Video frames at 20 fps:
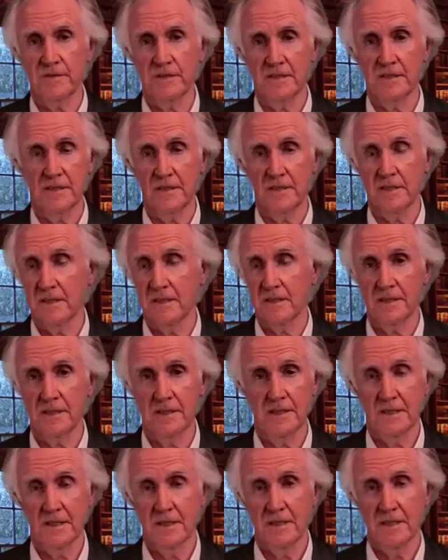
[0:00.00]
And
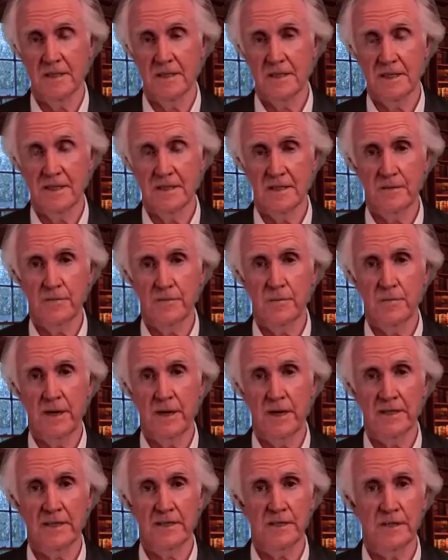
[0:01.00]
in Liberal
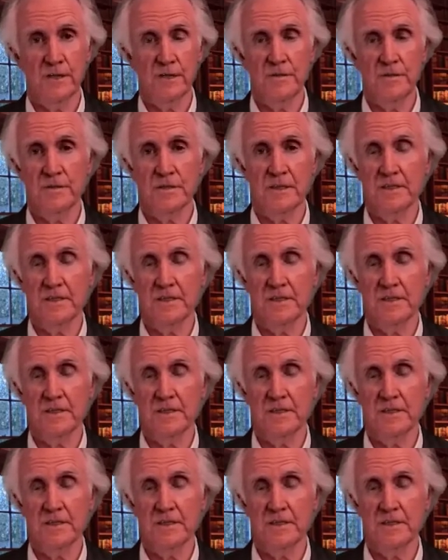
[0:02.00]
Party terms,